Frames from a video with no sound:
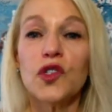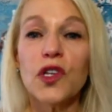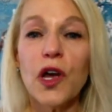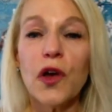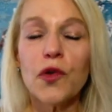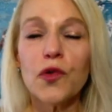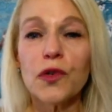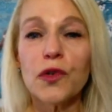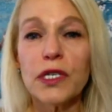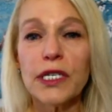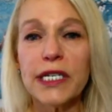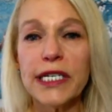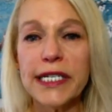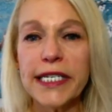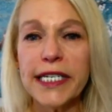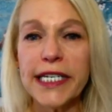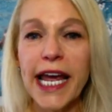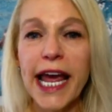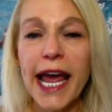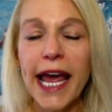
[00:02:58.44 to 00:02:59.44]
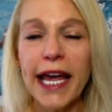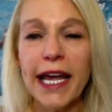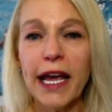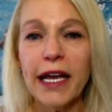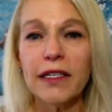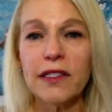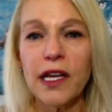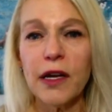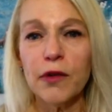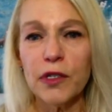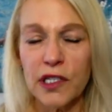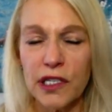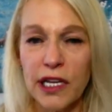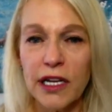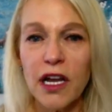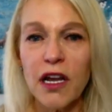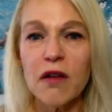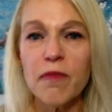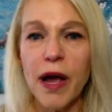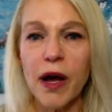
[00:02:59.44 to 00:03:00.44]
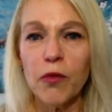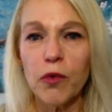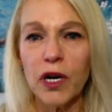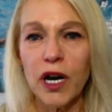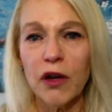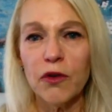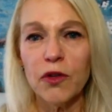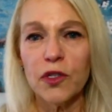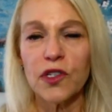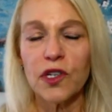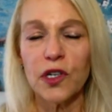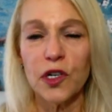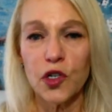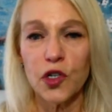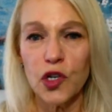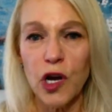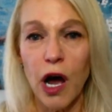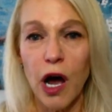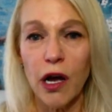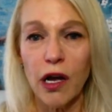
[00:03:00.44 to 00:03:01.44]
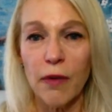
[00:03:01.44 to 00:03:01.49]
So today, as I was thinking about what I was going to